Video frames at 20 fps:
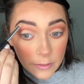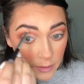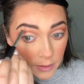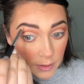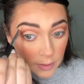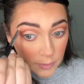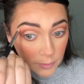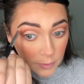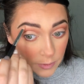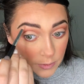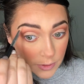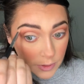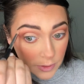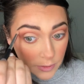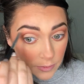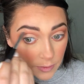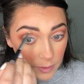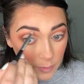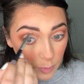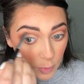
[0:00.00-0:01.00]
And we'll
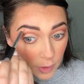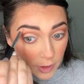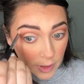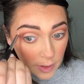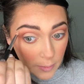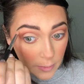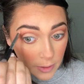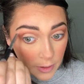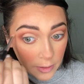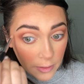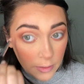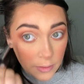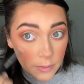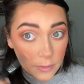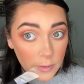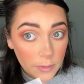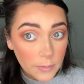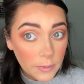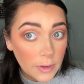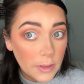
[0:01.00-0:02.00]
do the brow
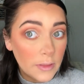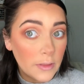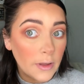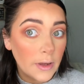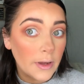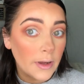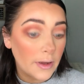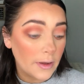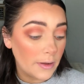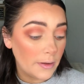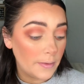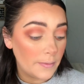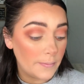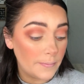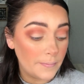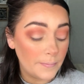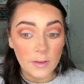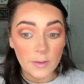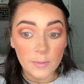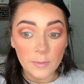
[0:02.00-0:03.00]
bone with that.
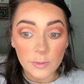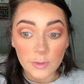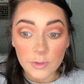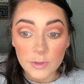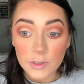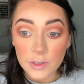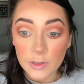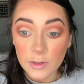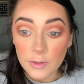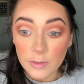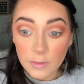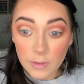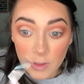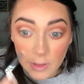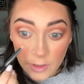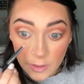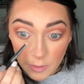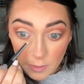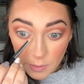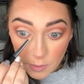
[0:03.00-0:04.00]
And we'll do the
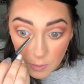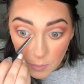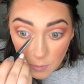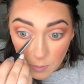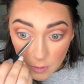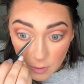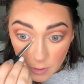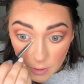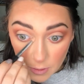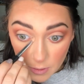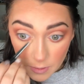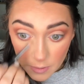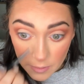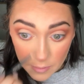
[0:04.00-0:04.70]
inner corner.